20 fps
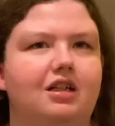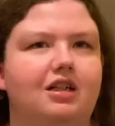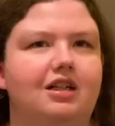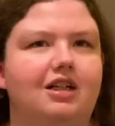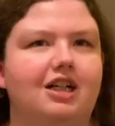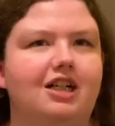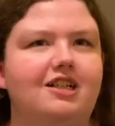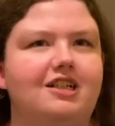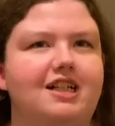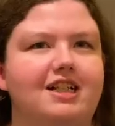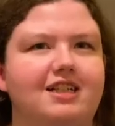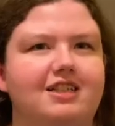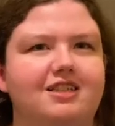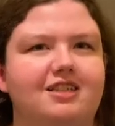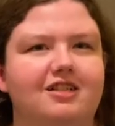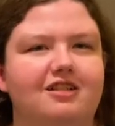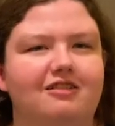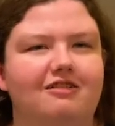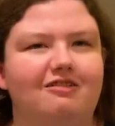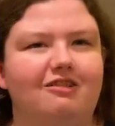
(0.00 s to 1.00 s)
Alright,
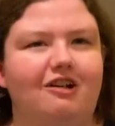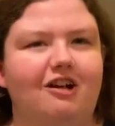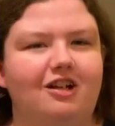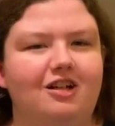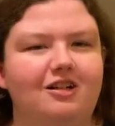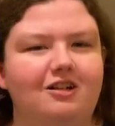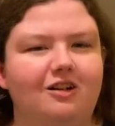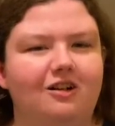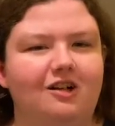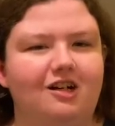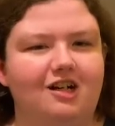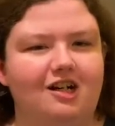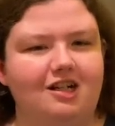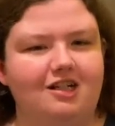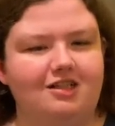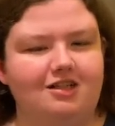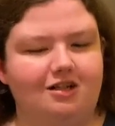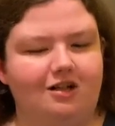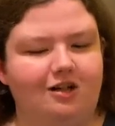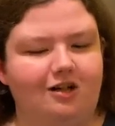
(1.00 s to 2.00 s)
so all the cards
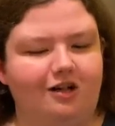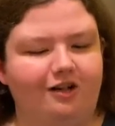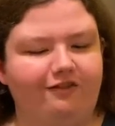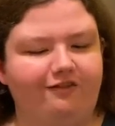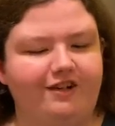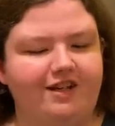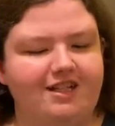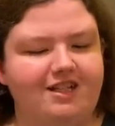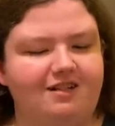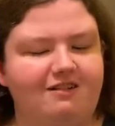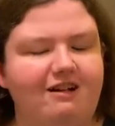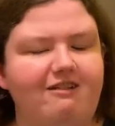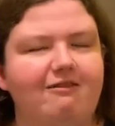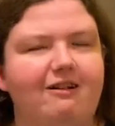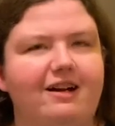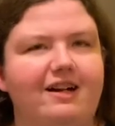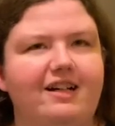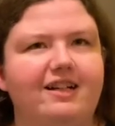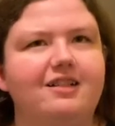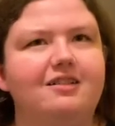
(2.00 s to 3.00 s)
are faced the right
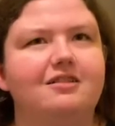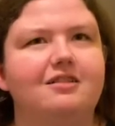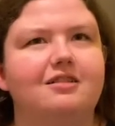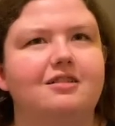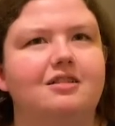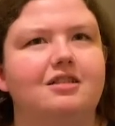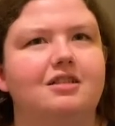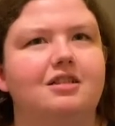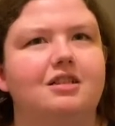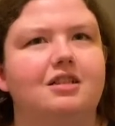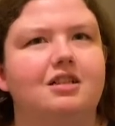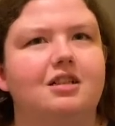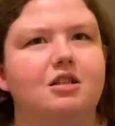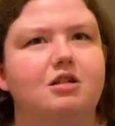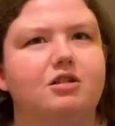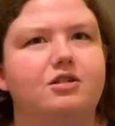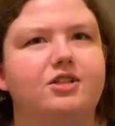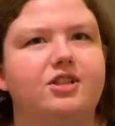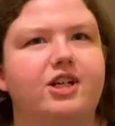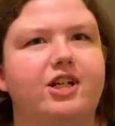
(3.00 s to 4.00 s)
way.
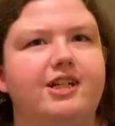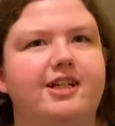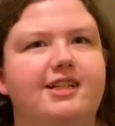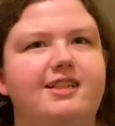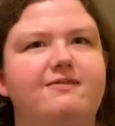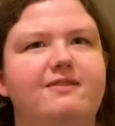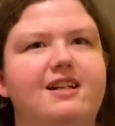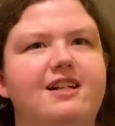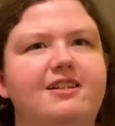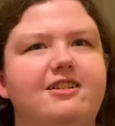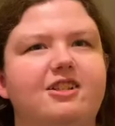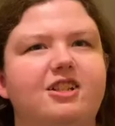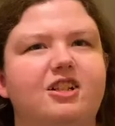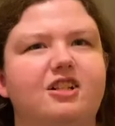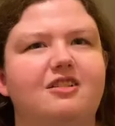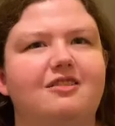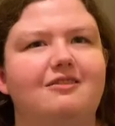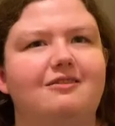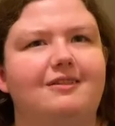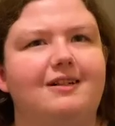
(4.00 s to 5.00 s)
So that's what I
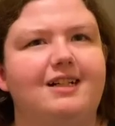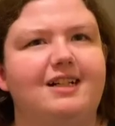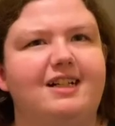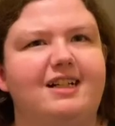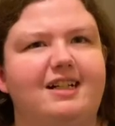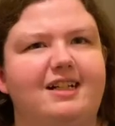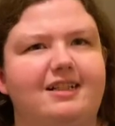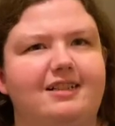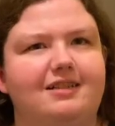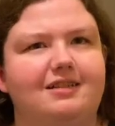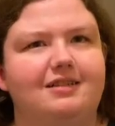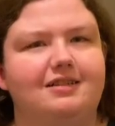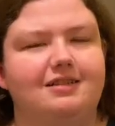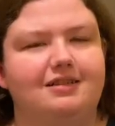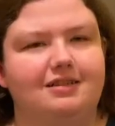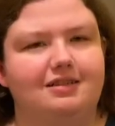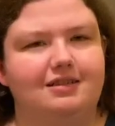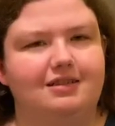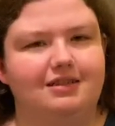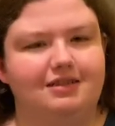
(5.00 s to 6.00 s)
do, and
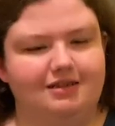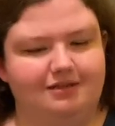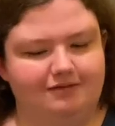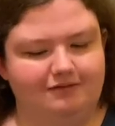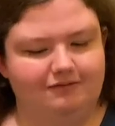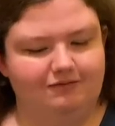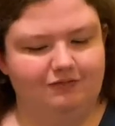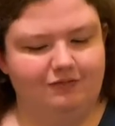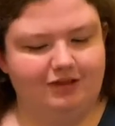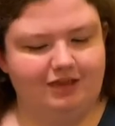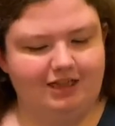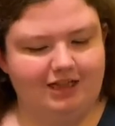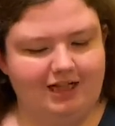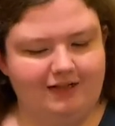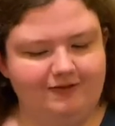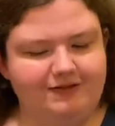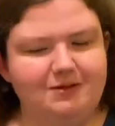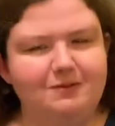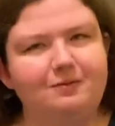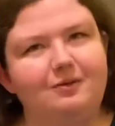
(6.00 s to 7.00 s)
I'm
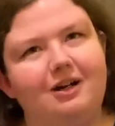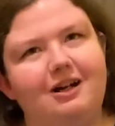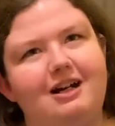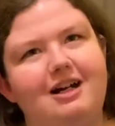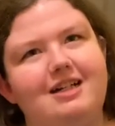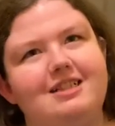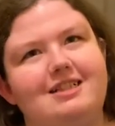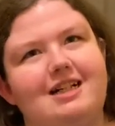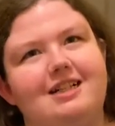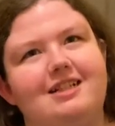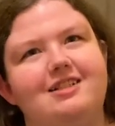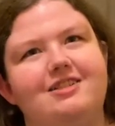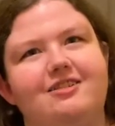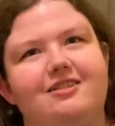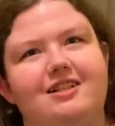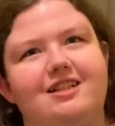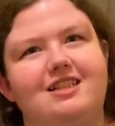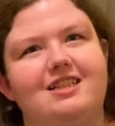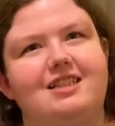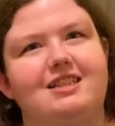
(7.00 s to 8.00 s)
surprised I can do
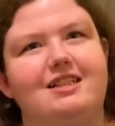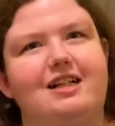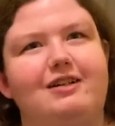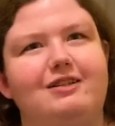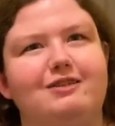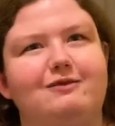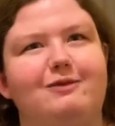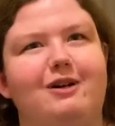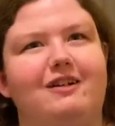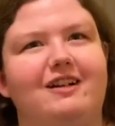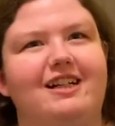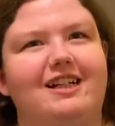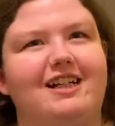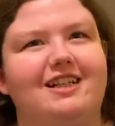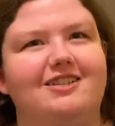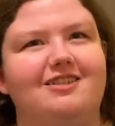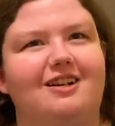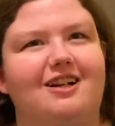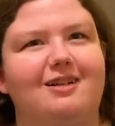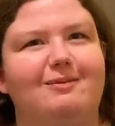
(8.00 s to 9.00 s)
this because how small my hands
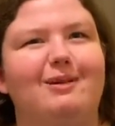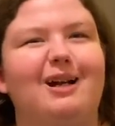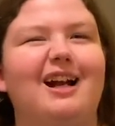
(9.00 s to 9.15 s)
are.